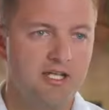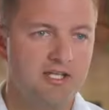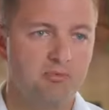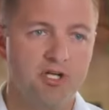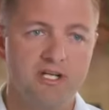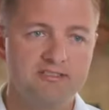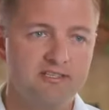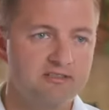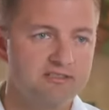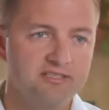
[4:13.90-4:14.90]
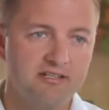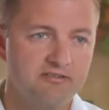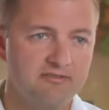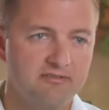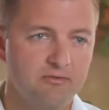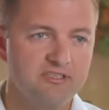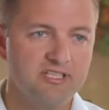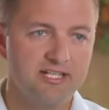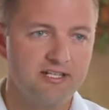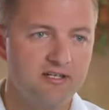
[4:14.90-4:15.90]
And the product sells itself. Once
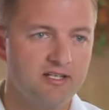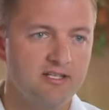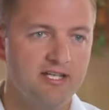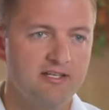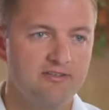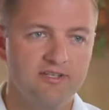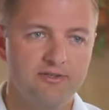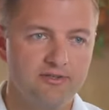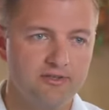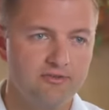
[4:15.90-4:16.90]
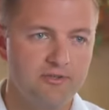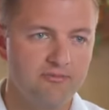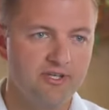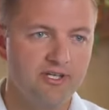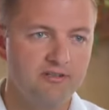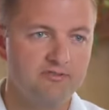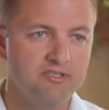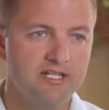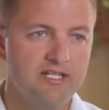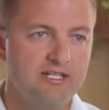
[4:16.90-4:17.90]
they get on it and see the results themselves,
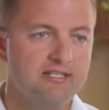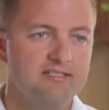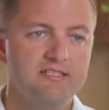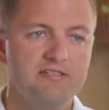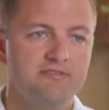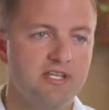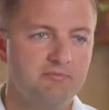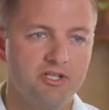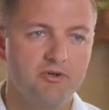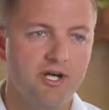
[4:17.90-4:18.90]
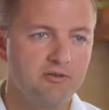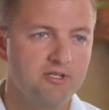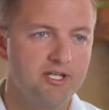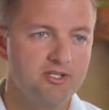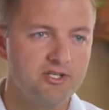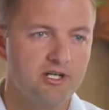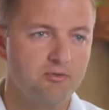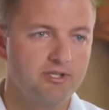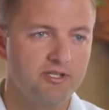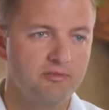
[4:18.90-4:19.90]
it's easy for them to go out and share it
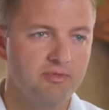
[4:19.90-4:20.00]
with other